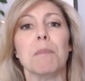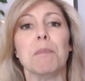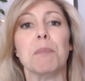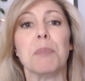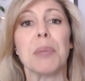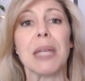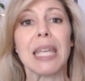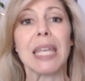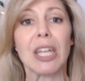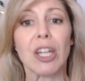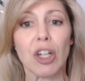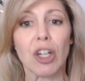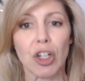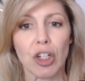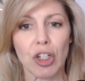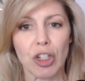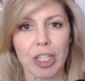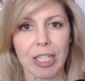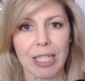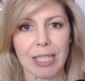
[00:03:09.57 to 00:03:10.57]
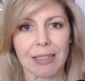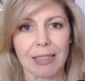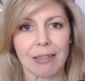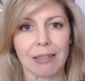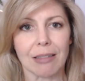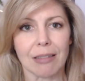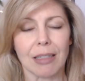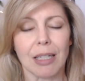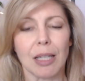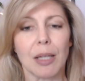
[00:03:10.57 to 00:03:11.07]
Beard.
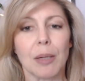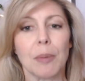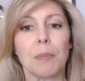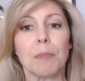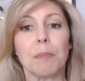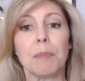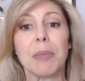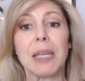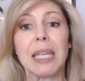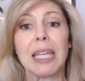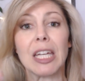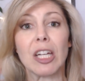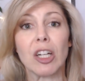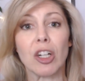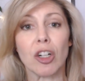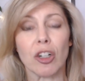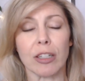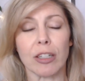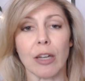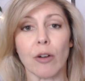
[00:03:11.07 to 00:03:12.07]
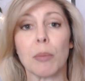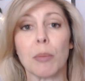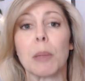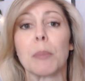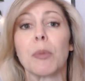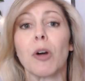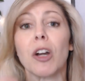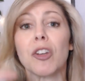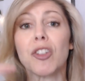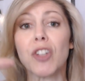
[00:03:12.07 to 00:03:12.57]
Beard. Now
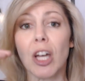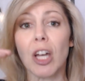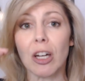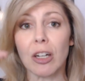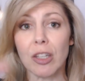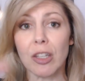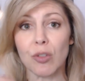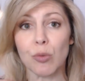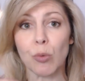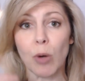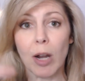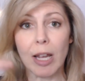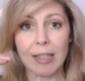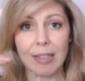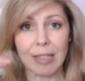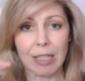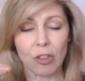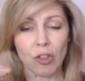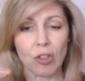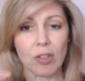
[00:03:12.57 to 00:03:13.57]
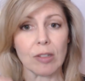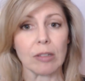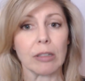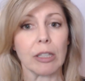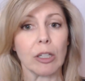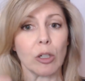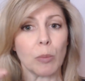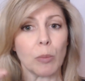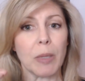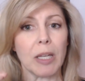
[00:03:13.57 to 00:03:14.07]
remember, our tongue is rising just a
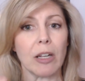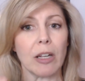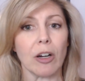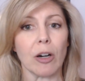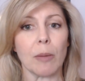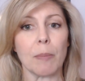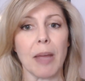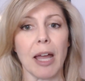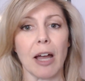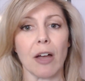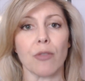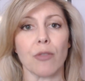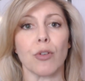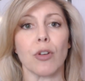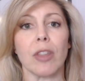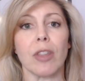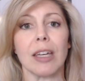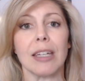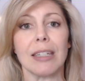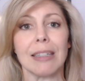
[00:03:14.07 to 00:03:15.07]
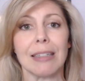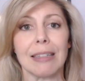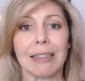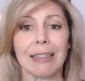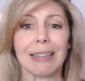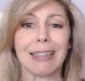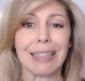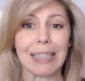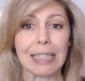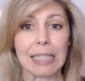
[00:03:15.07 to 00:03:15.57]
little bit in our mouth for the
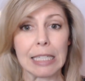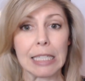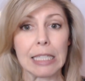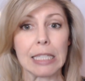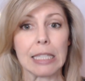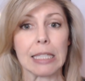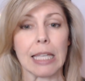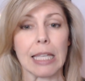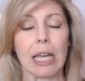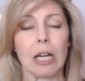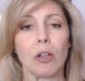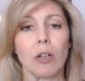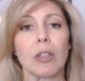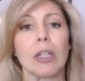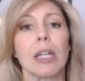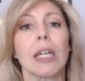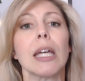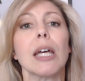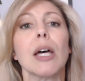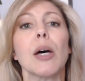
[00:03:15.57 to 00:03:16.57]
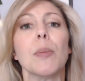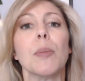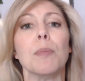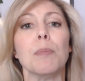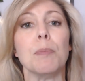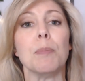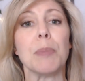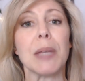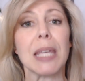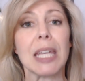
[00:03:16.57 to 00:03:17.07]
I, E sound.
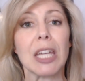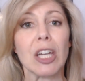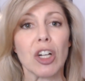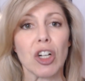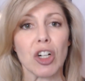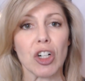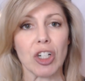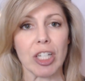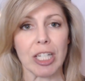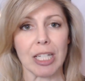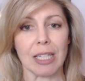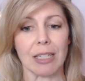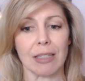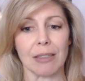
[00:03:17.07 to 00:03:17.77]
Beard.